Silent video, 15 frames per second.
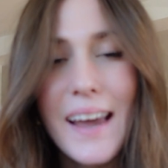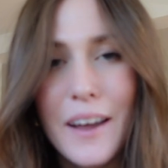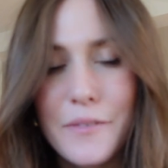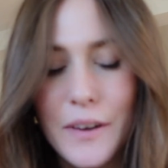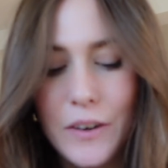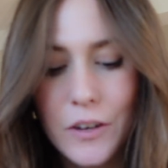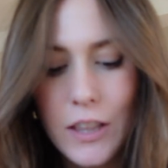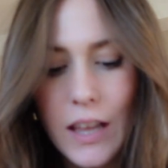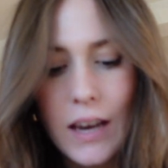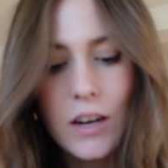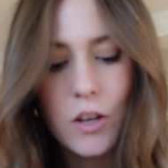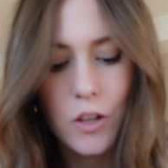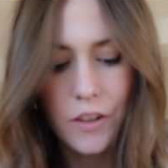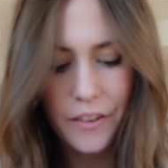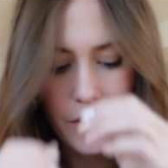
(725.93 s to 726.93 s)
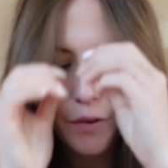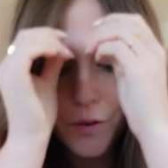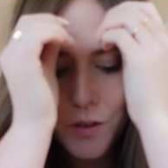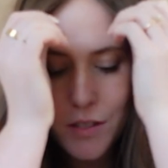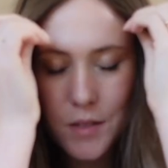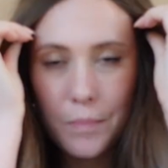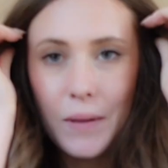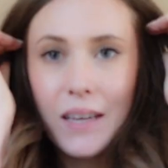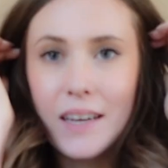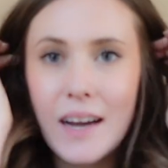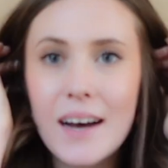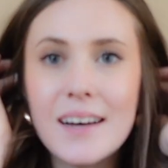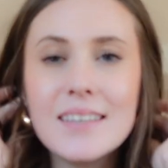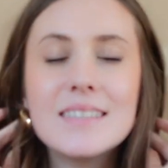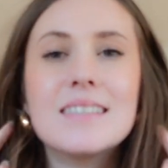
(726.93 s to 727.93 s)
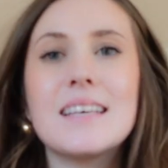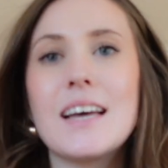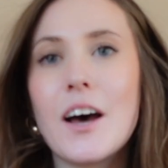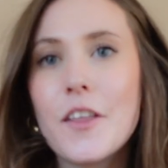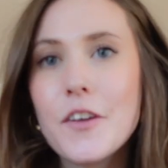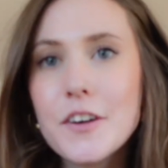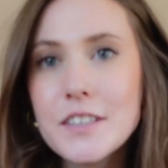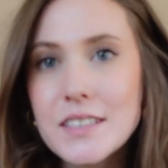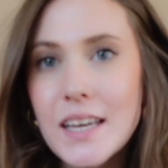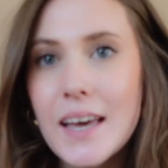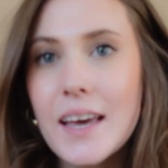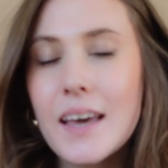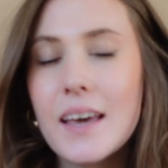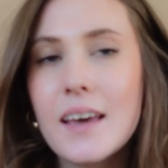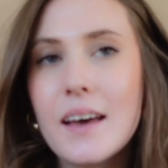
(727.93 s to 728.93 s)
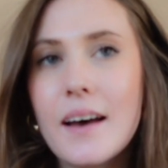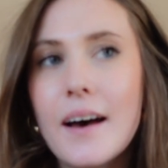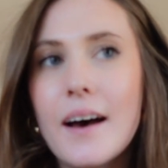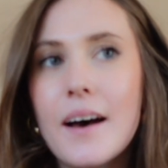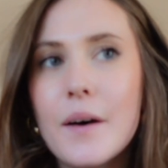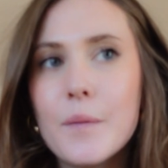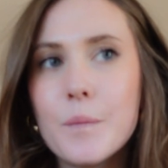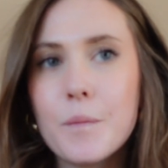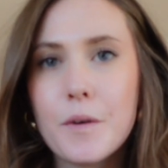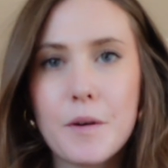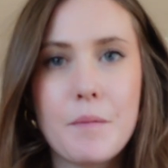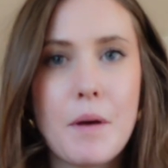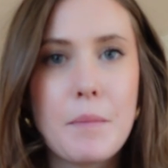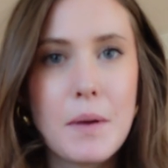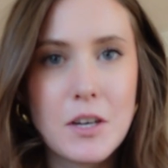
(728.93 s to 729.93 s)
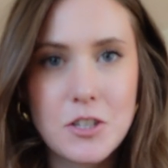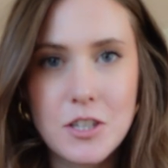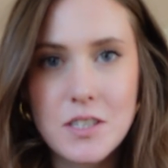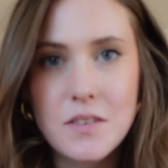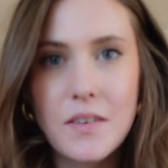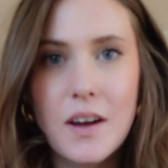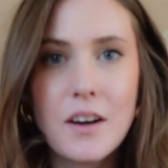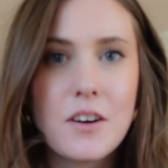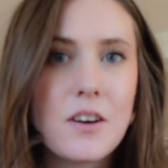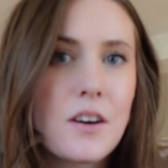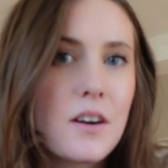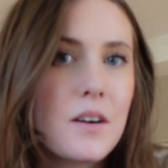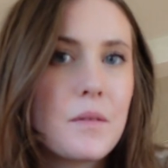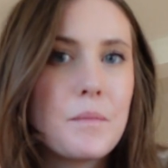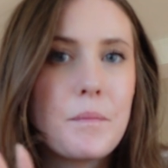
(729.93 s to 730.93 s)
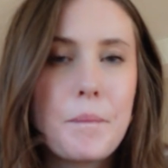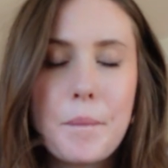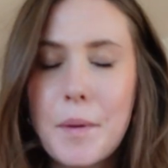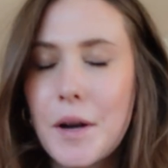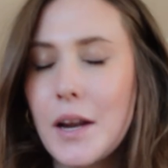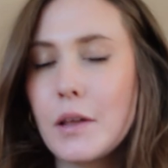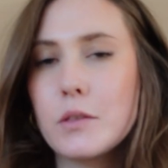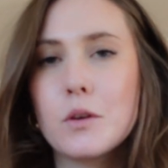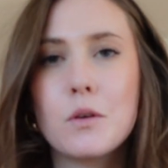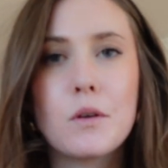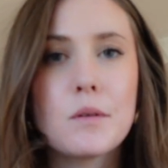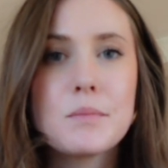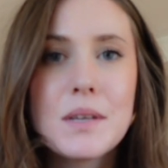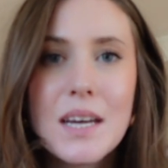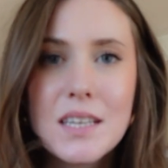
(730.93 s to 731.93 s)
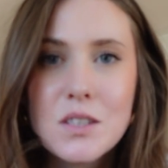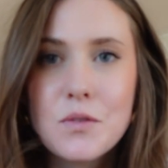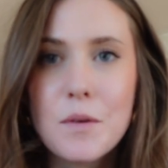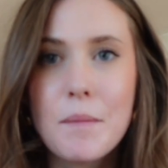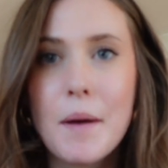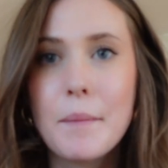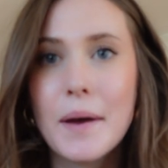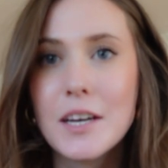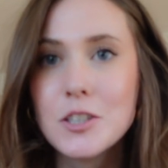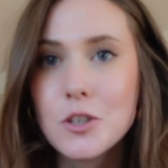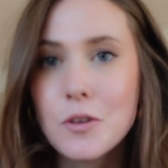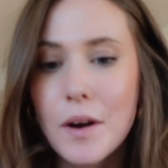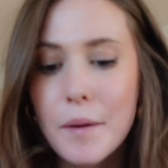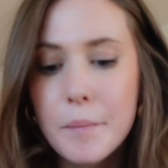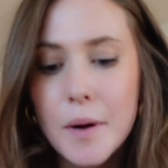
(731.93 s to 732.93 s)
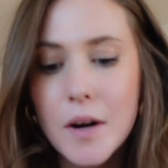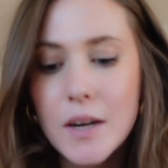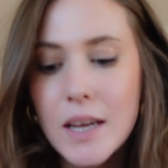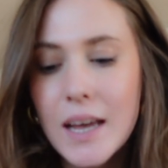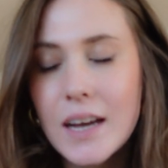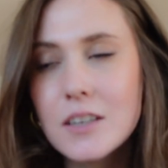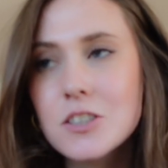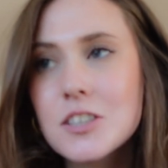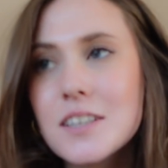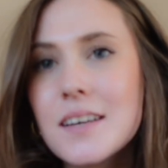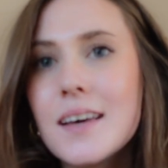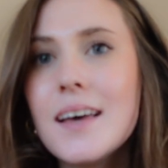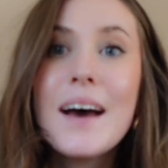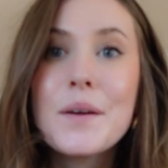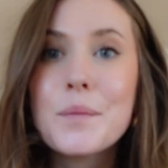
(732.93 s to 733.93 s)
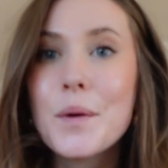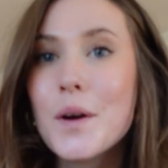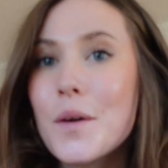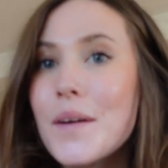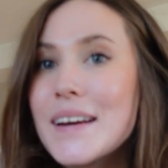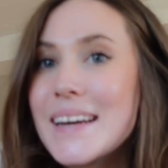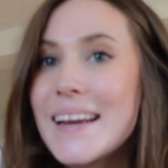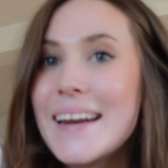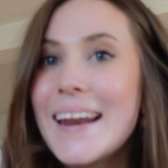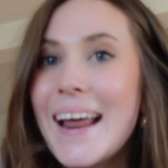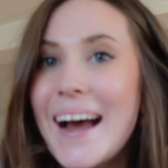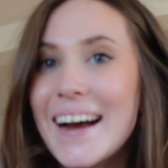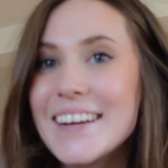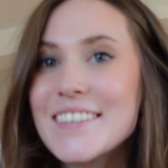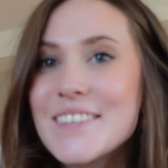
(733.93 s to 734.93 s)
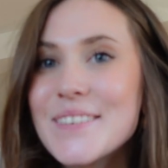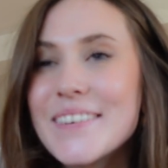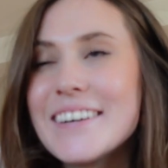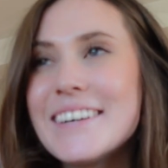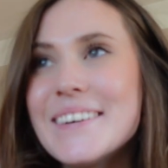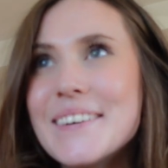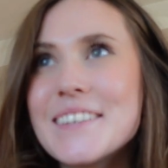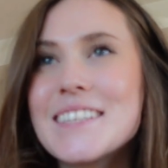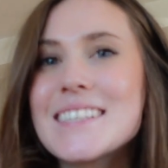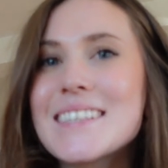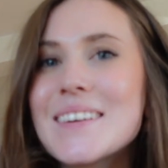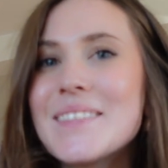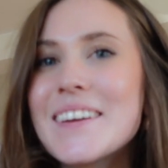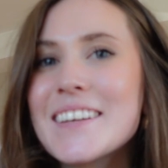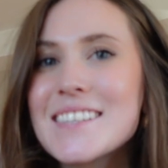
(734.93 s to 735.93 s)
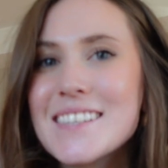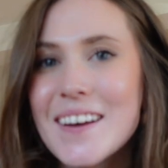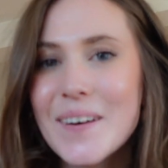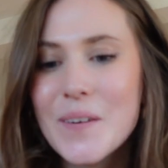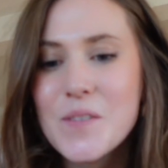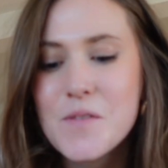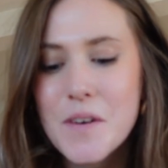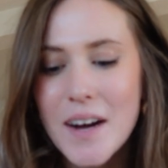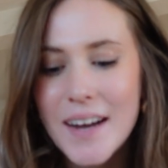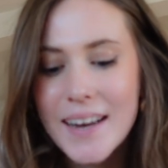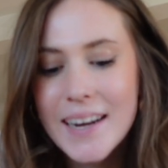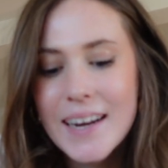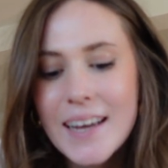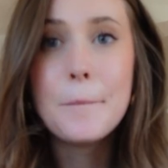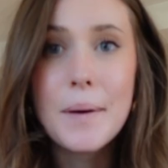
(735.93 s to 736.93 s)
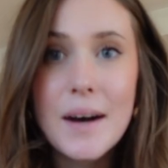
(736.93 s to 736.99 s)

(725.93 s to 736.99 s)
I found a lot of clothes because the other day, one of my matrons of honor put out the group text for my bachelorette party actually, and we're going to Nashville, which is gonna be so fun.